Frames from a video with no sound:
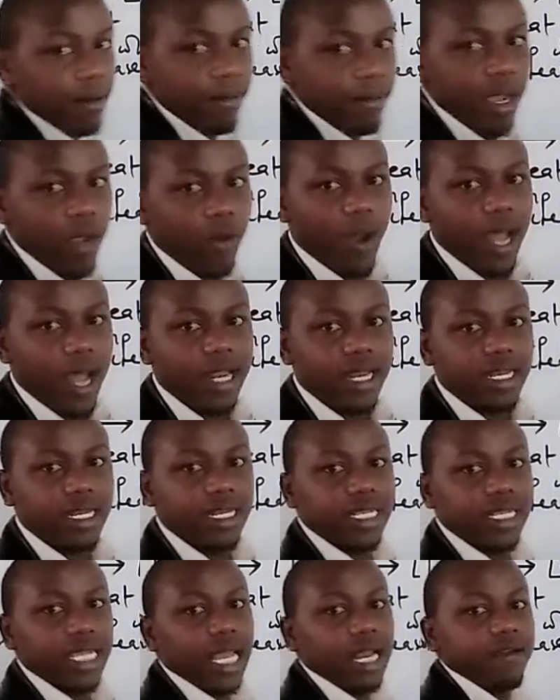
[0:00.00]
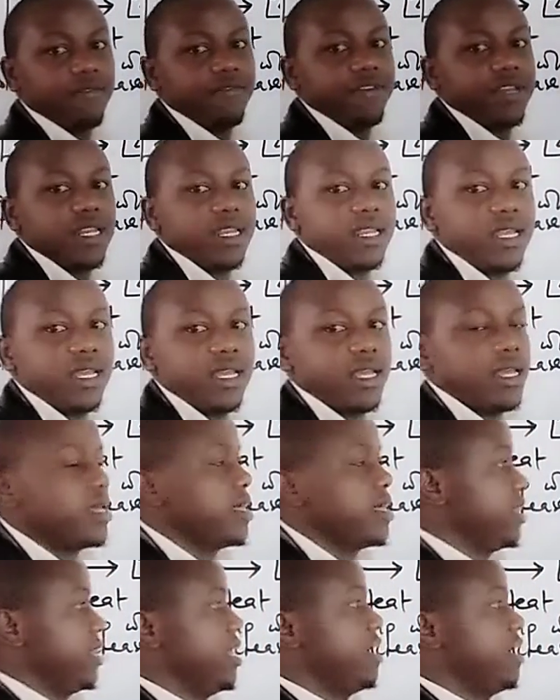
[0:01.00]
by 1 Kelvin.
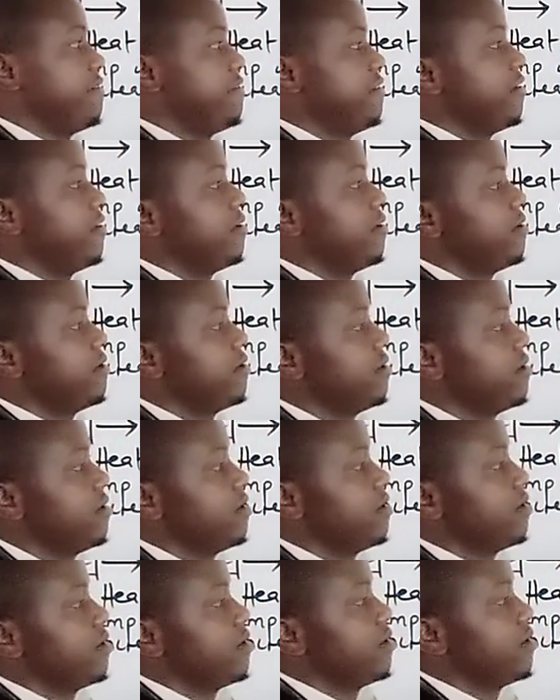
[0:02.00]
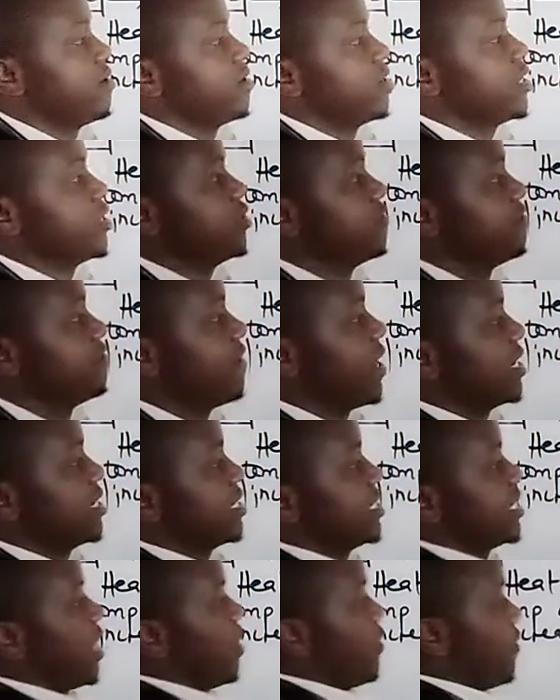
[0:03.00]
Therefore, you find
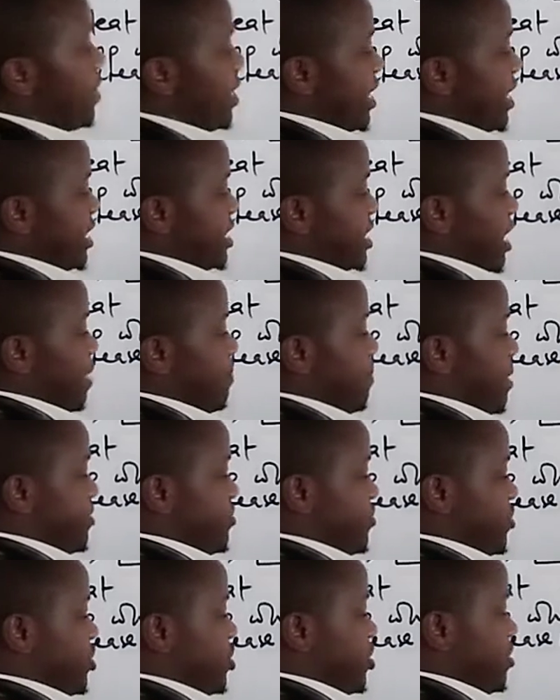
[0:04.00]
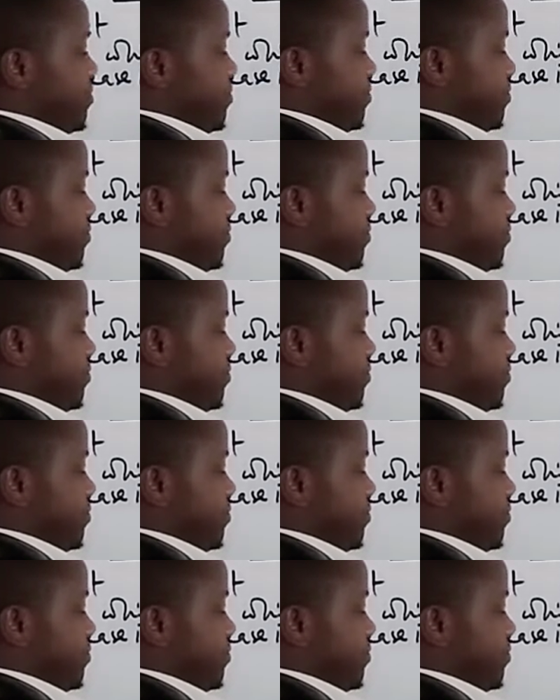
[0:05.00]
now heat capacity